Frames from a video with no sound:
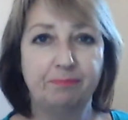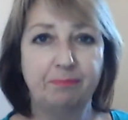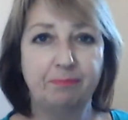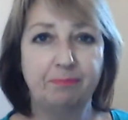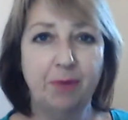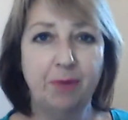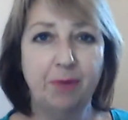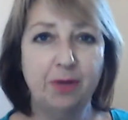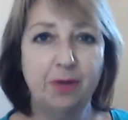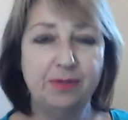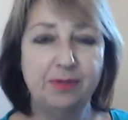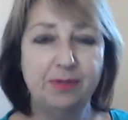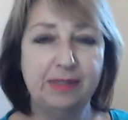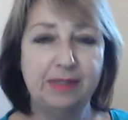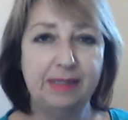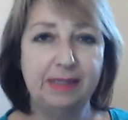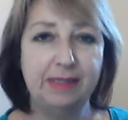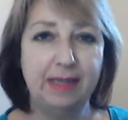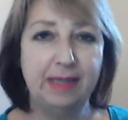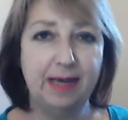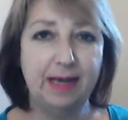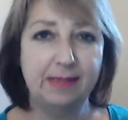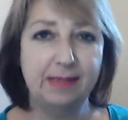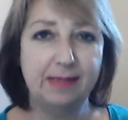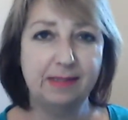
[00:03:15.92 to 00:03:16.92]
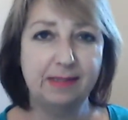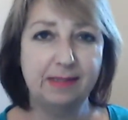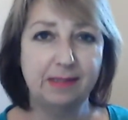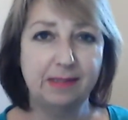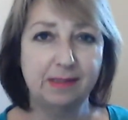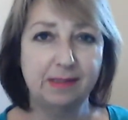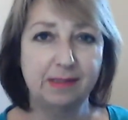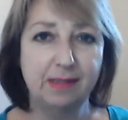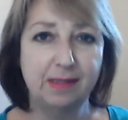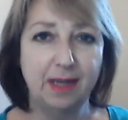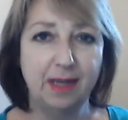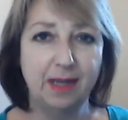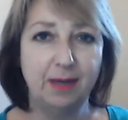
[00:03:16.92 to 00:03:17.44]
posted there
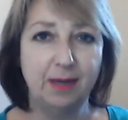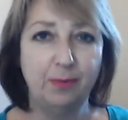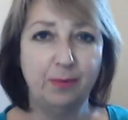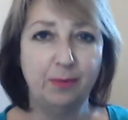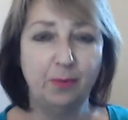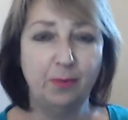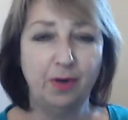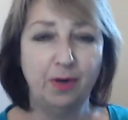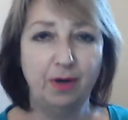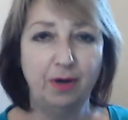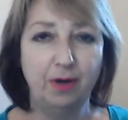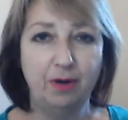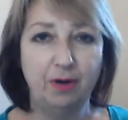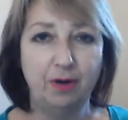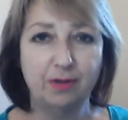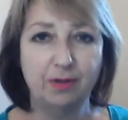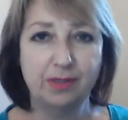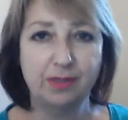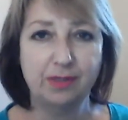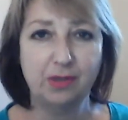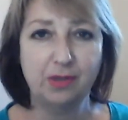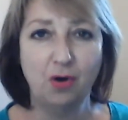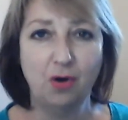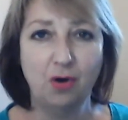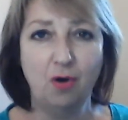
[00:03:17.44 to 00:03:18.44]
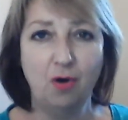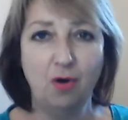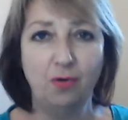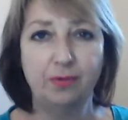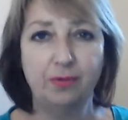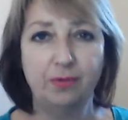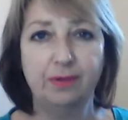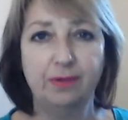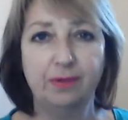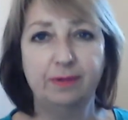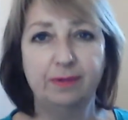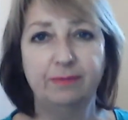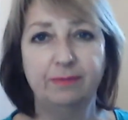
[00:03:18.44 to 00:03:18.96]
since they were last
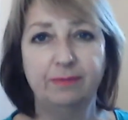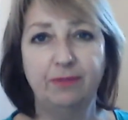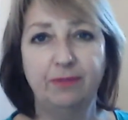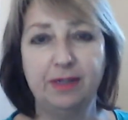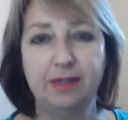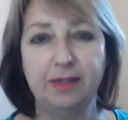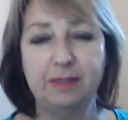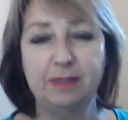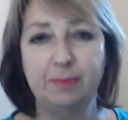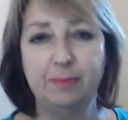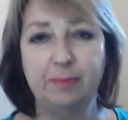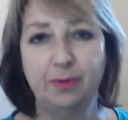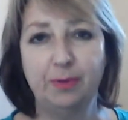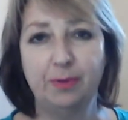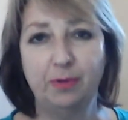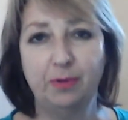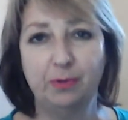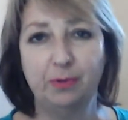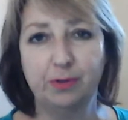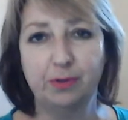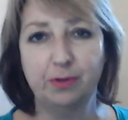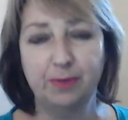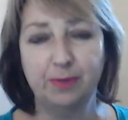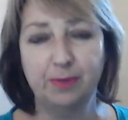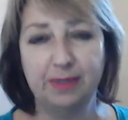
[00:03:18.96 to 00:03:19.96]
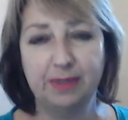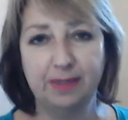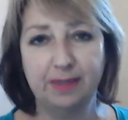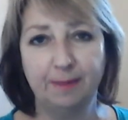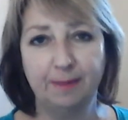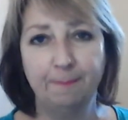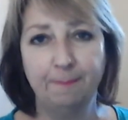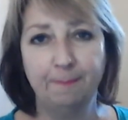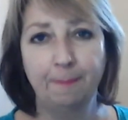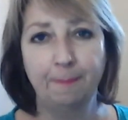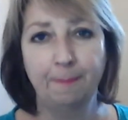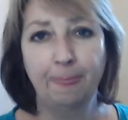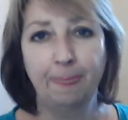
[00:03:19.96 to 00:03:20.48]
on Facebook or Twitter.
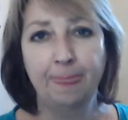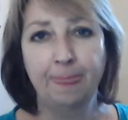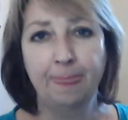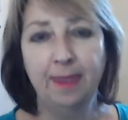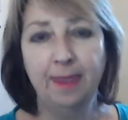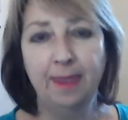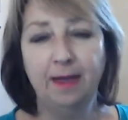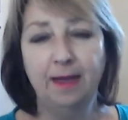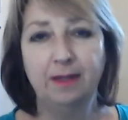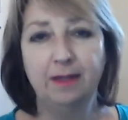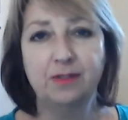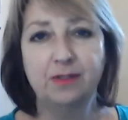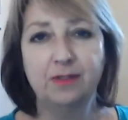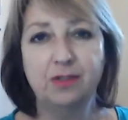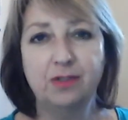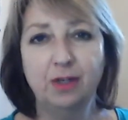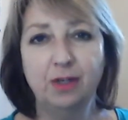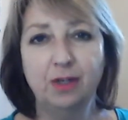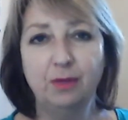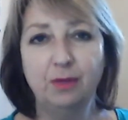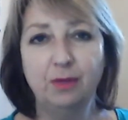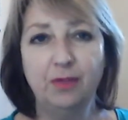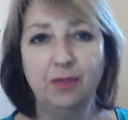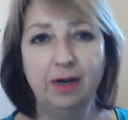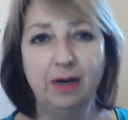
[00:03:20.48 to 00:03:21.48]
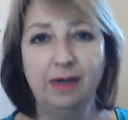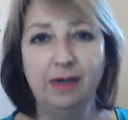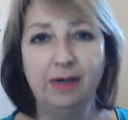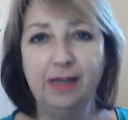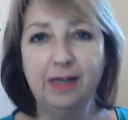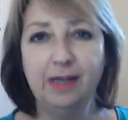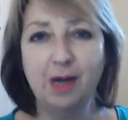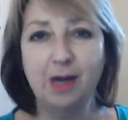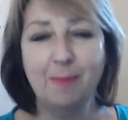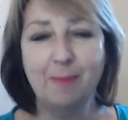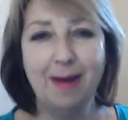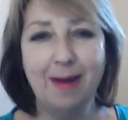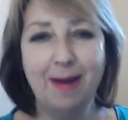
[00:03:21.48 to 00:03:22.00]
So they'll only
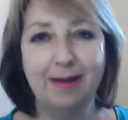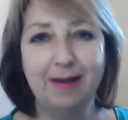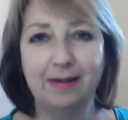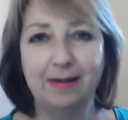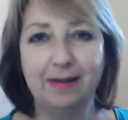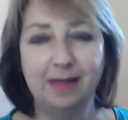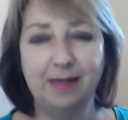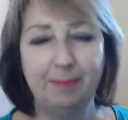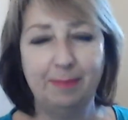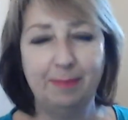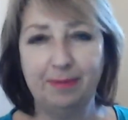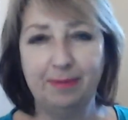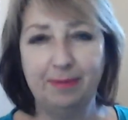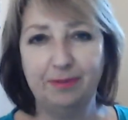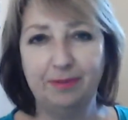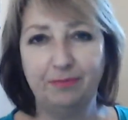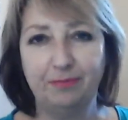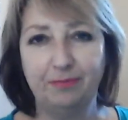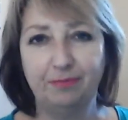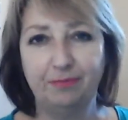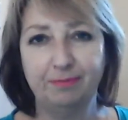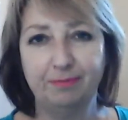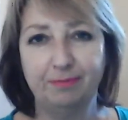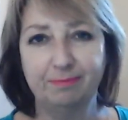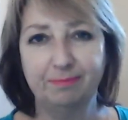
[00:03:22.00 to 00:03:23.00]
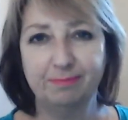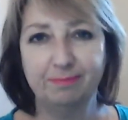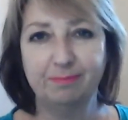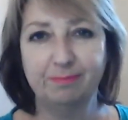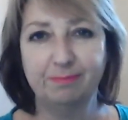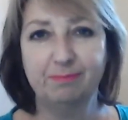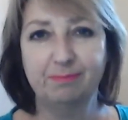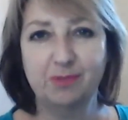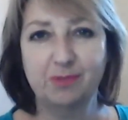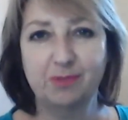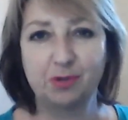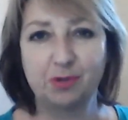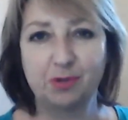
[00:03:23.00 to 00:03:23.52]
go back a couple of
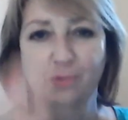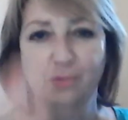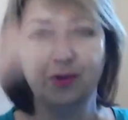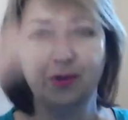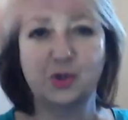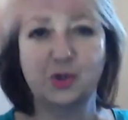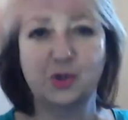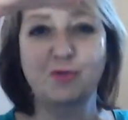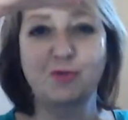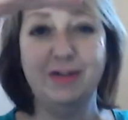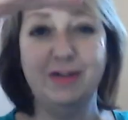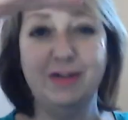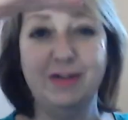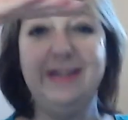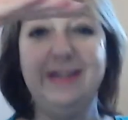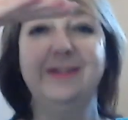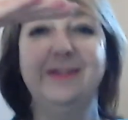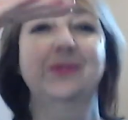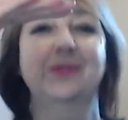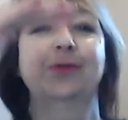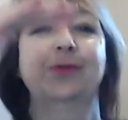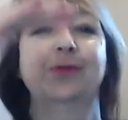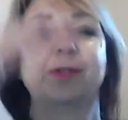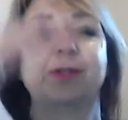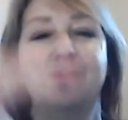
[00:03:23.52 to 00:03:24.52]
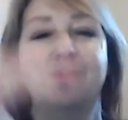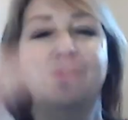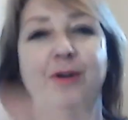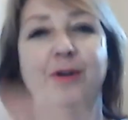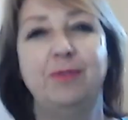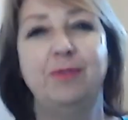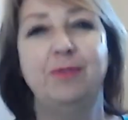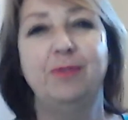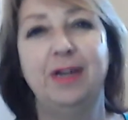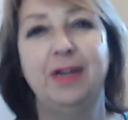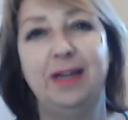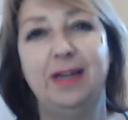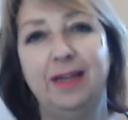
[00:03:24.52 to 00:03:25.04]
sort of screens or so,
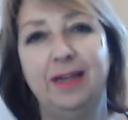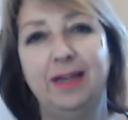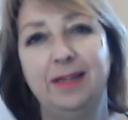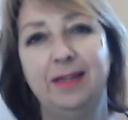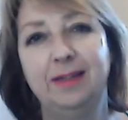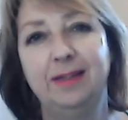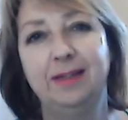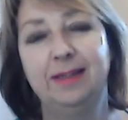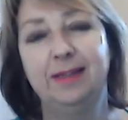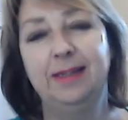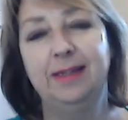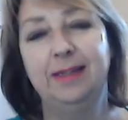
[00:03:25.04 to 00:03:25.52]
really.